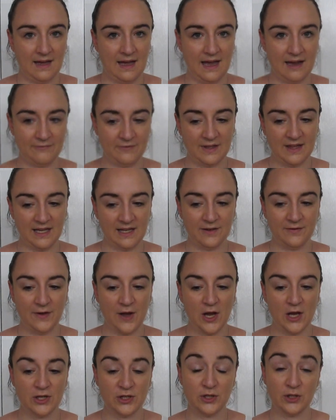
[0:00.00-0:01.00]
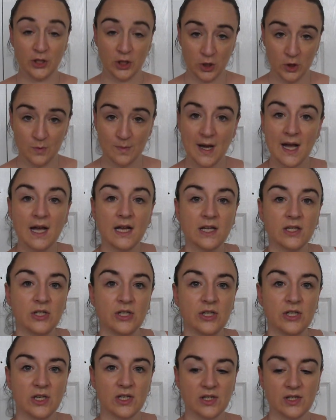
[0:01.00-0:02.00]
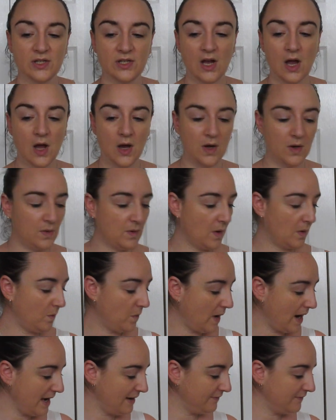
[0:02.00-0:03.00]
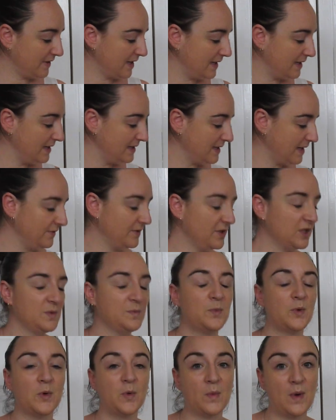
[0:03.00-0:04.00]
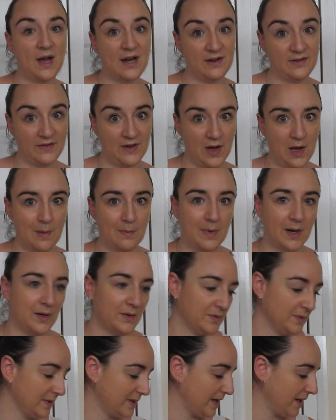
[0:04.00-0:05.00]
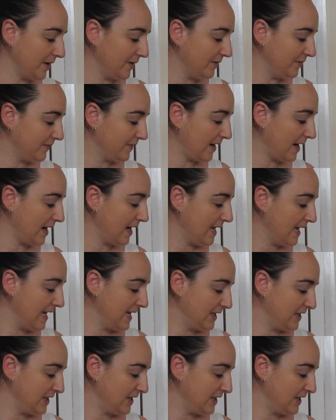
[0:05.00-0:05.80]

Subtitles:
everything of hers too much. So what I've done is I've just put one of her bowls over.